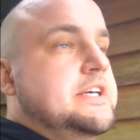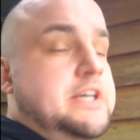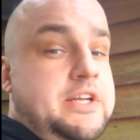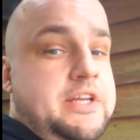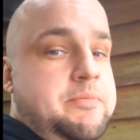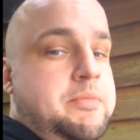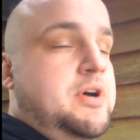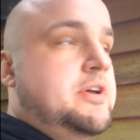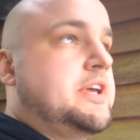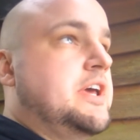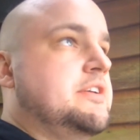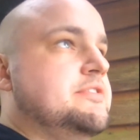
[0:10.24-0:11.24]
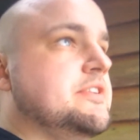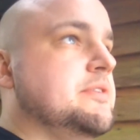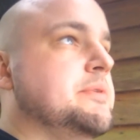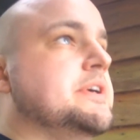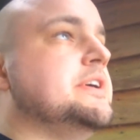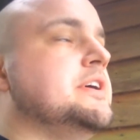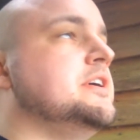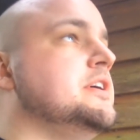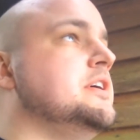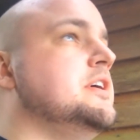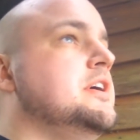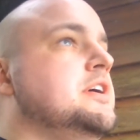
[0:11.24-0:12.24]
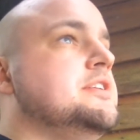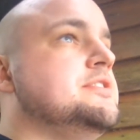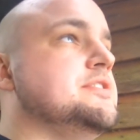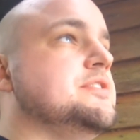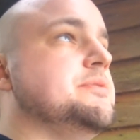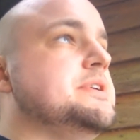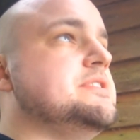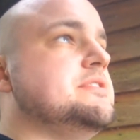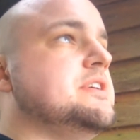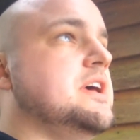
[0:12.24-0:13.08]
in my case anyway, to do it,